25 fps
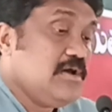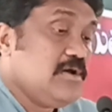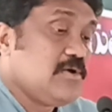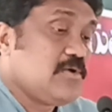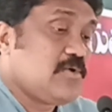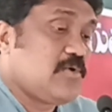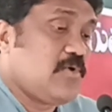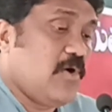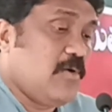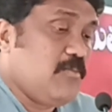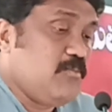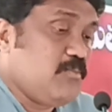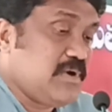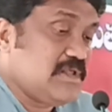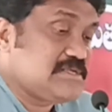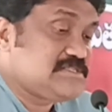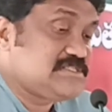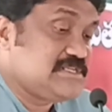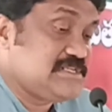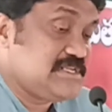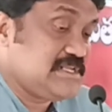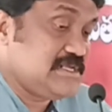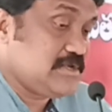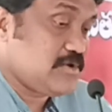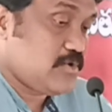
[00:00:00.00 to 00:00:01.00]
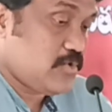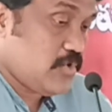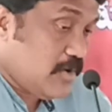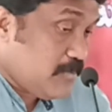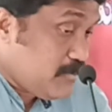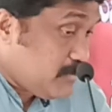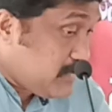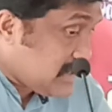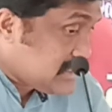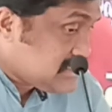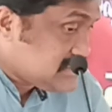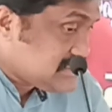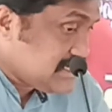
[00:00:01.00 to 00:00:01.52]

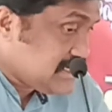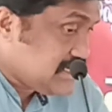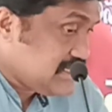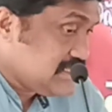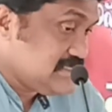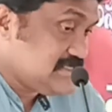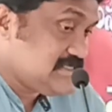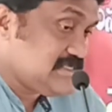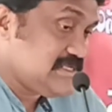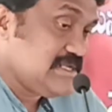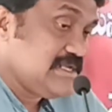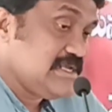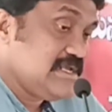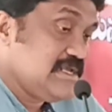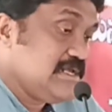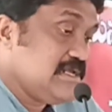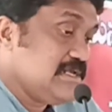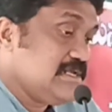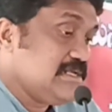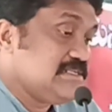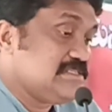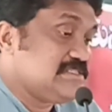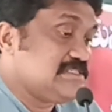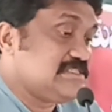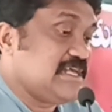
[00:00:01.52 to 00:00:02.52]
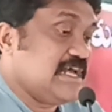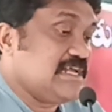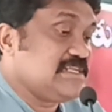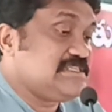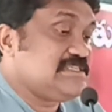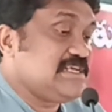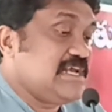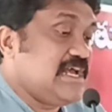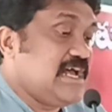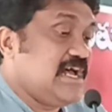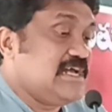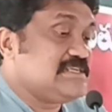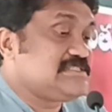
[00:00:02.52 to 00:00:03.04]
complexities such
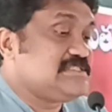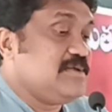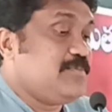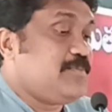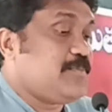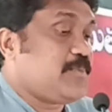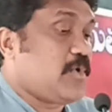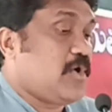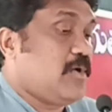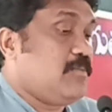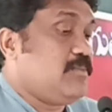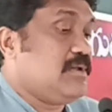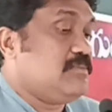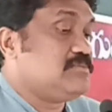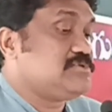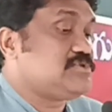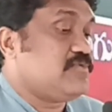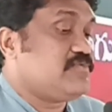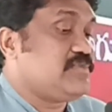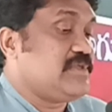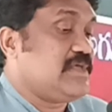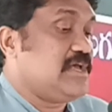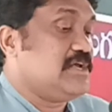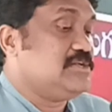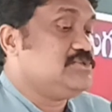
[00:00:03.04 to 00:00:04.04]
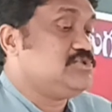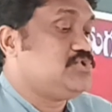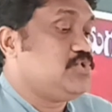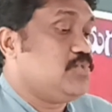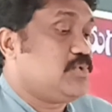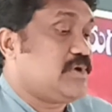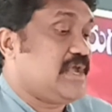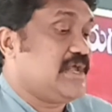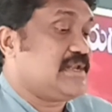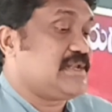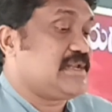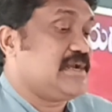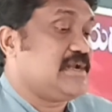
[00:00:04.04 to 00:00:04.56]
as the problems of the
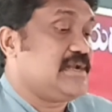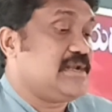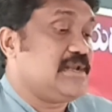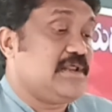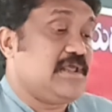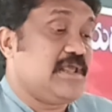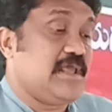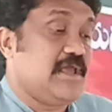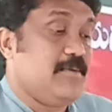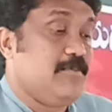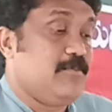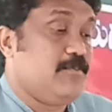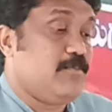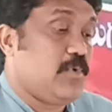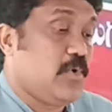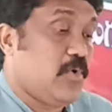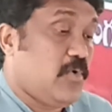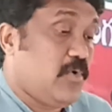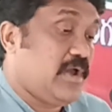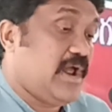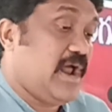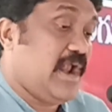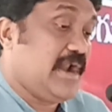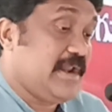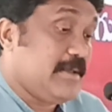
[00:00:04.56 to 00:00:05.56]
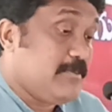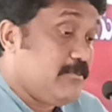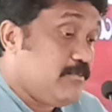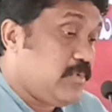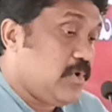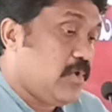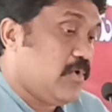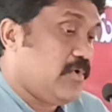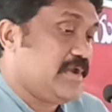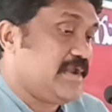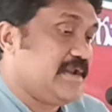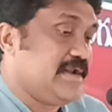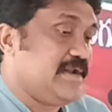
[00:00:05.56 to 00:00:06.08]
educated,
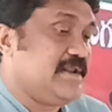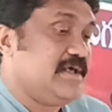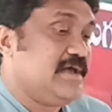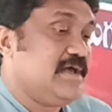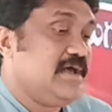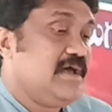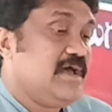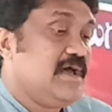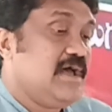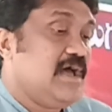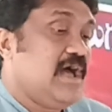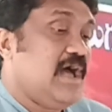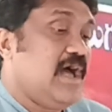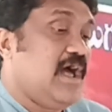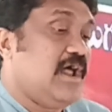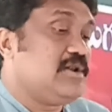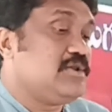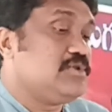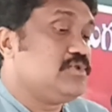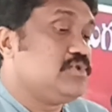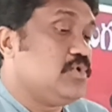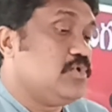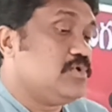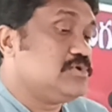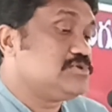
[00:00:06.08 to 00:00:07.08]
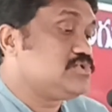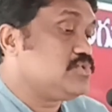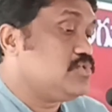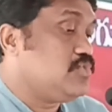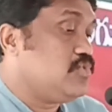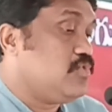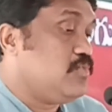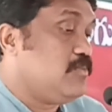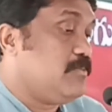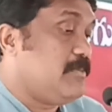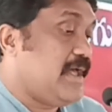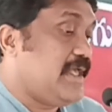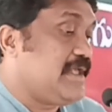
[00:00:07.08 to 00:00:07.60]
unemployed, and those
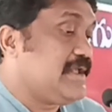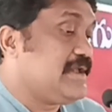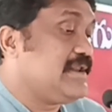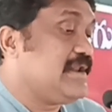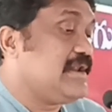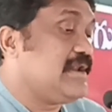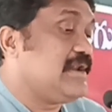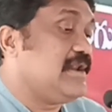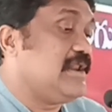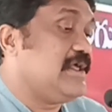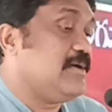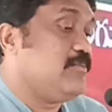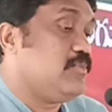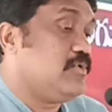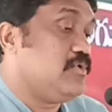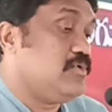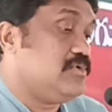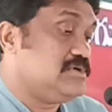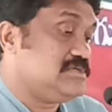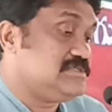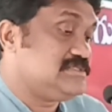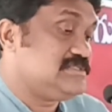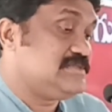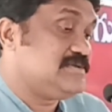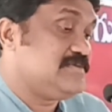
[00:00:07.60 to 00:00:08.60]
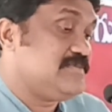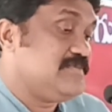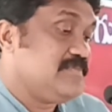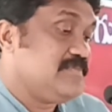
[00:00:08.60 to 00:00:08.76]
who migrant laborers.